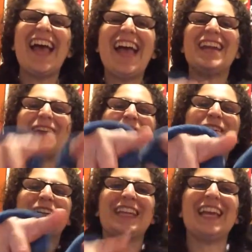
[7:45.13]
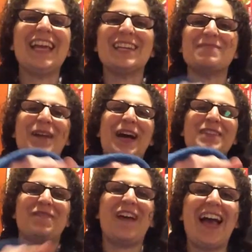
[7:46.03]
and I work in a
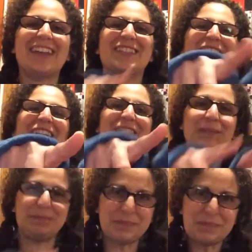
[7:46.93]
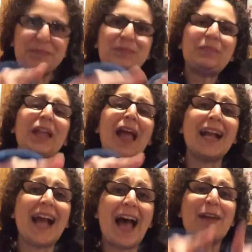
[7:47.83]
button factory. I
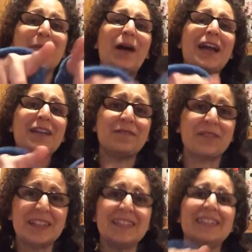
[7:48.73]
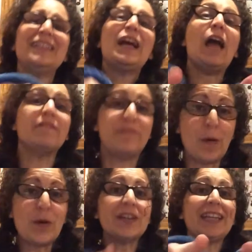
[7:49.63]
got a wife and four
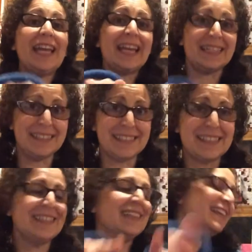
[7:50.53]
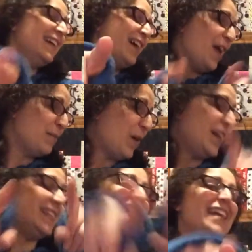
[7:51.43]
kids. And
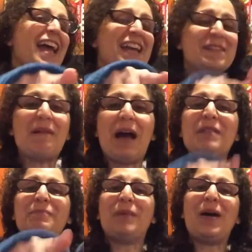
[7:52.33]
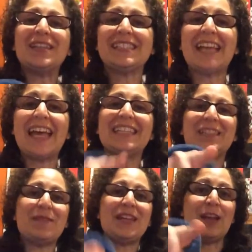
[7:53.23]
one day my boss said
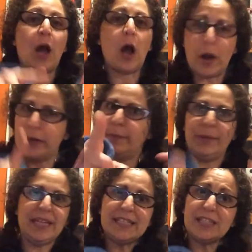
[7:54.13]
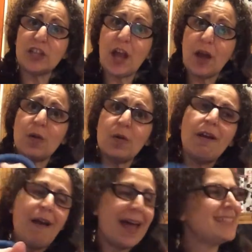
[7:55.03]
to me, are you busy, Joe?
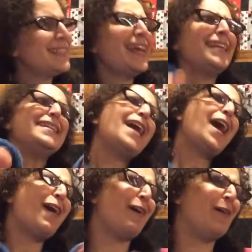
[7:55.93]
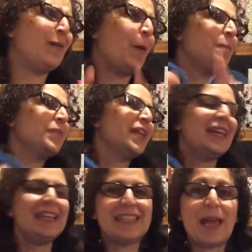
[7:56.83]
I said, no.
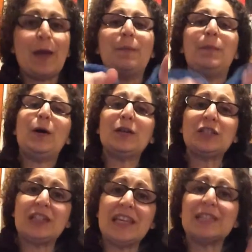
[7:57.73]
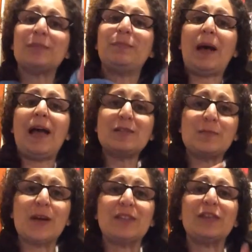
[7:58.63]
He said, push this button
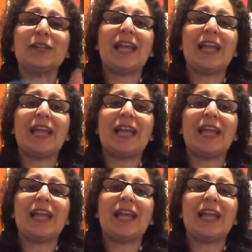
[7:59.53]
with your